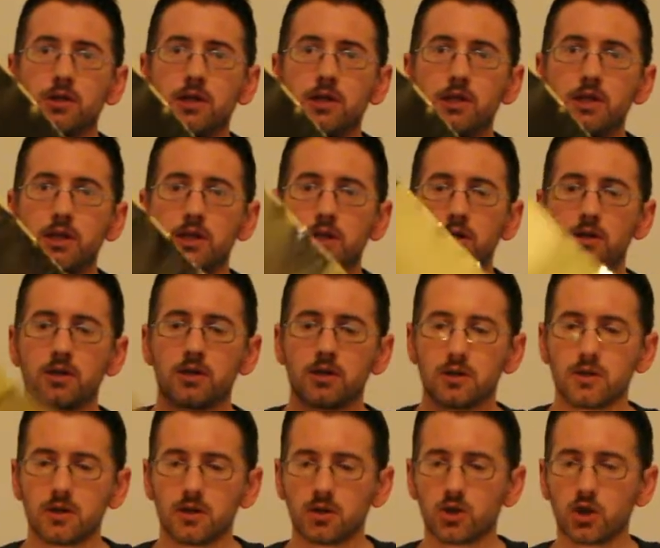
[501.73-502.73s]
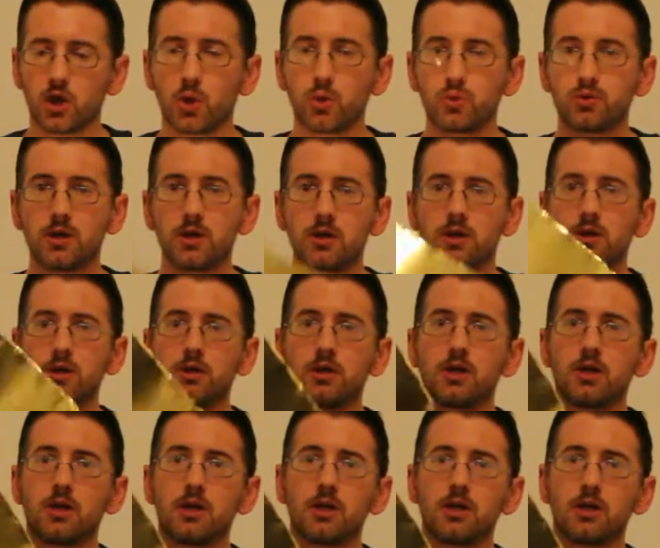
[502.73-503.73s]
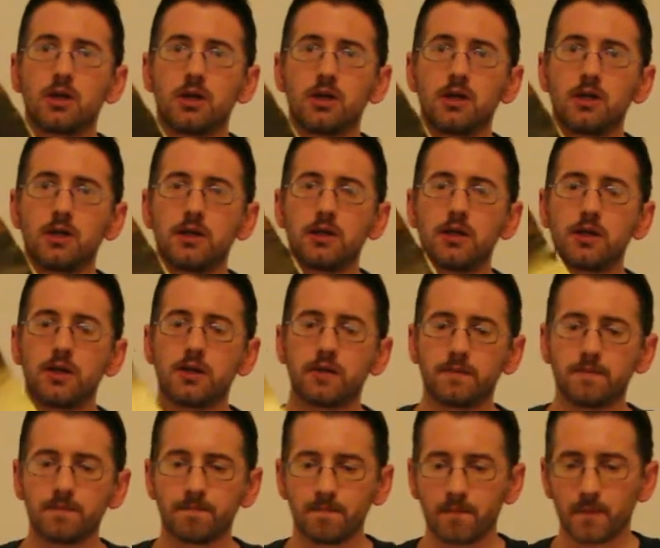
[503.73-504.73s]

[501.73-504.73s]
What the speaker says: thin coating in there.